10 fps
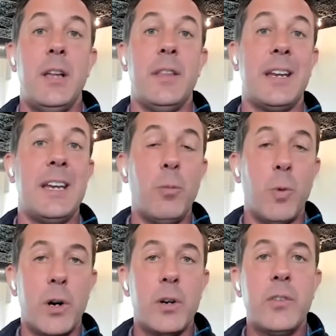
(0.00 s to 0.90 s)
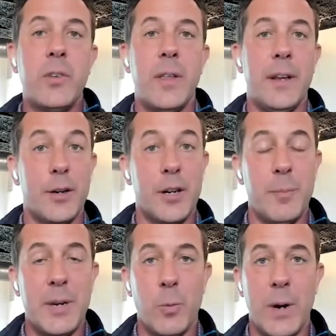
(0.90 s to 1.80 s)
the keywords that are
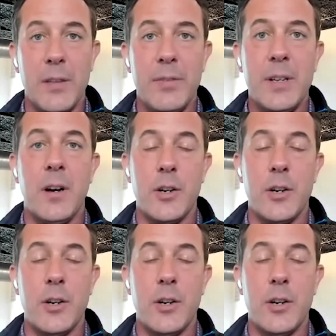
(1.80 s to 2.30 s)
going to be relevant